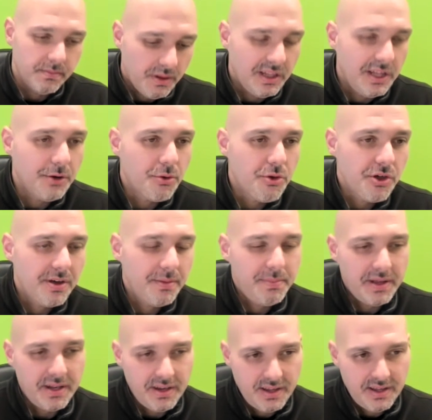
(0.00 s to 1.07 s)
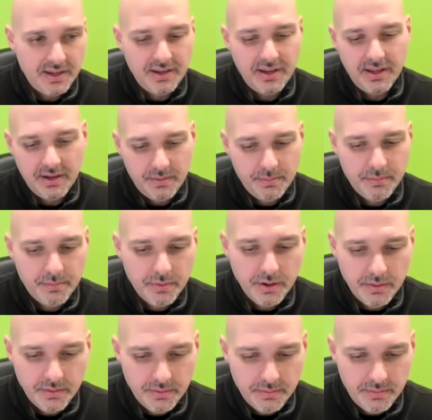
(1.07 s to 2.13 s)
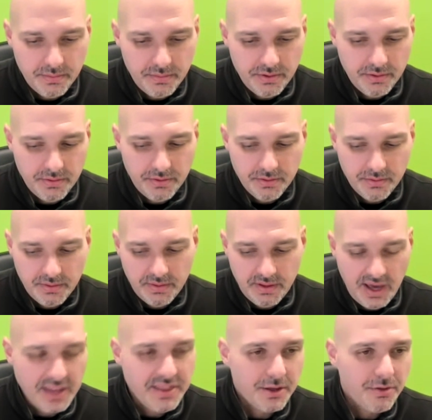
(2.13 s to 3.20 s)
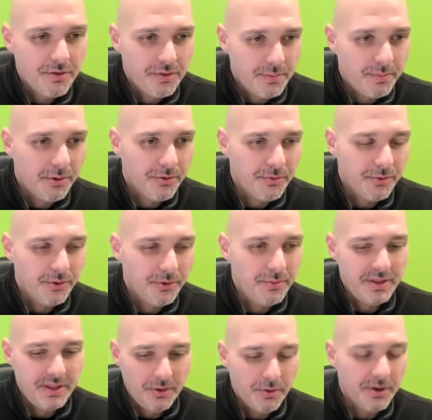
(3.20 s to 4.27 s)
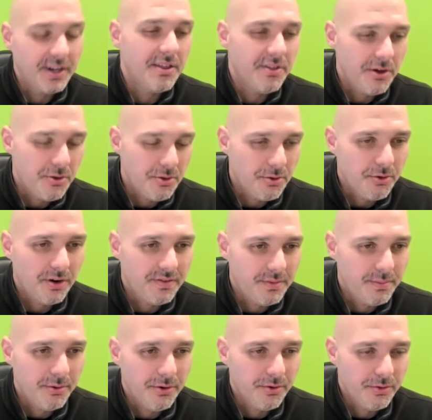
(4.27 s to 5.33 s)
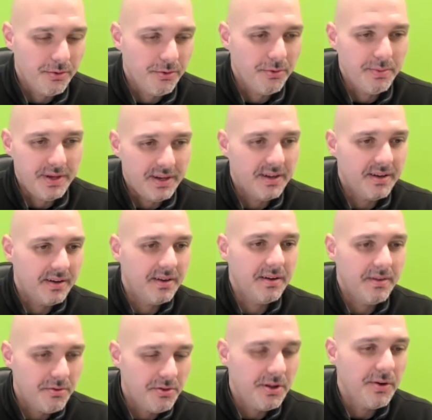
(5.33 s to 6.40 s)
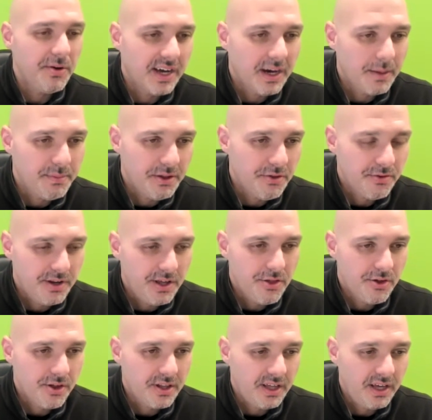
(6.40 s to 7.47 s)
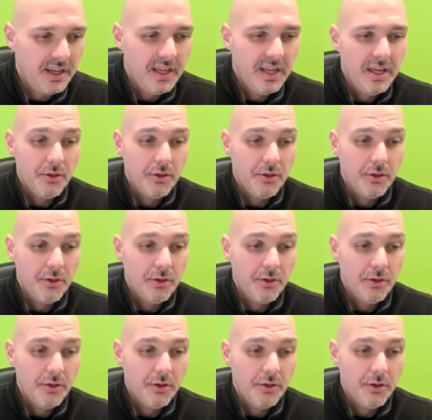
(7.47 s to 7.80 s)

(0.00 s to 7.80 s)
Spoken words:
leadership and the ethics of the boardroom and the organization side of the boardroom and steering a company strategically.